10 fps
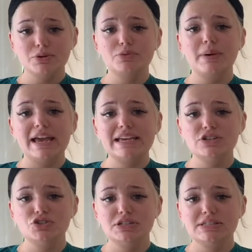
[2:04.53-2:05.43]
by
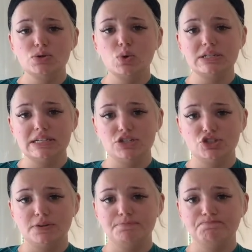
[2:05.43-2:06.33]
interest or
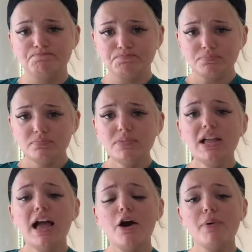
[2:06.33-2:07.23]
attention.
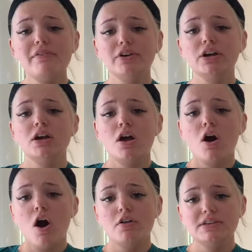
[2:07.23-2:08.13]
However,
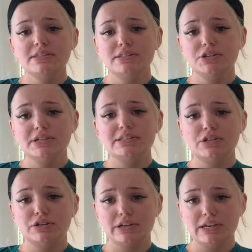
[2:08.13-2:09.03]
all these theories
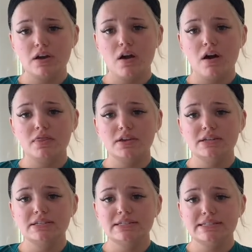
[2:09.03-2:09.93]
agree on
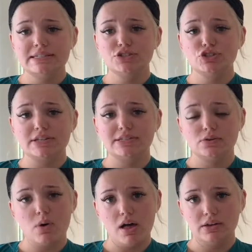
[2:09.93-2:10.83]
the distressing
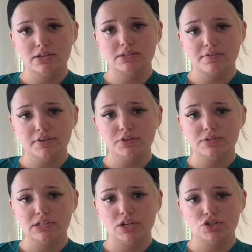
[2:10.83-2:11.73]
qualities of
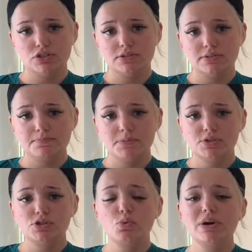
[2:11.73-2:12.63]
hallucinations.
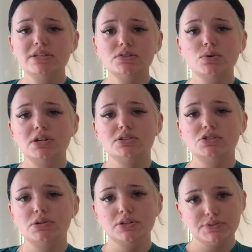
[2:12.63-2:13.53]
So what disorders do
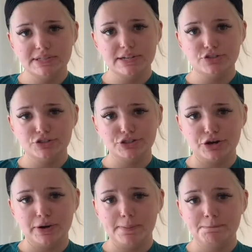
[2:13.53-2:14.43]
hallucinations
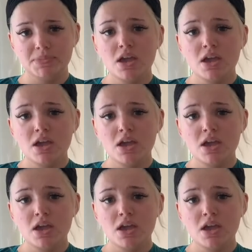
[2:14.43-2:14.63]
occur in?